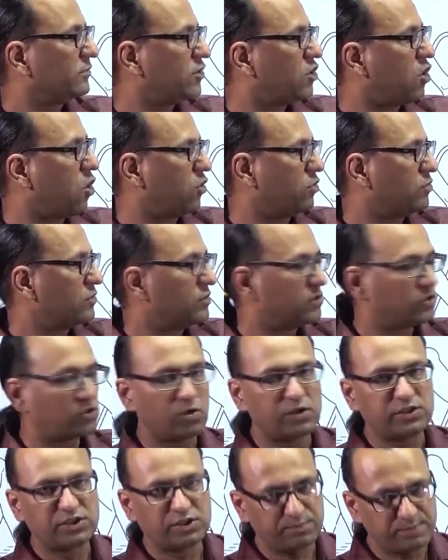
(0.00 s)
No.
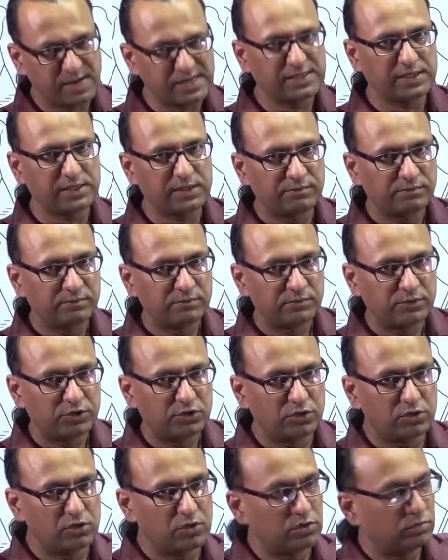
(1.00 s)
So it's better
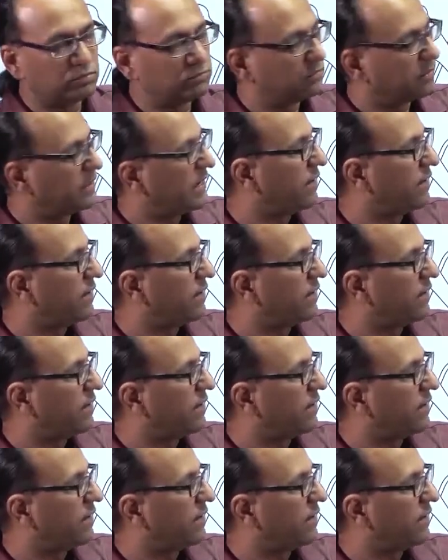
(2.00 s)
you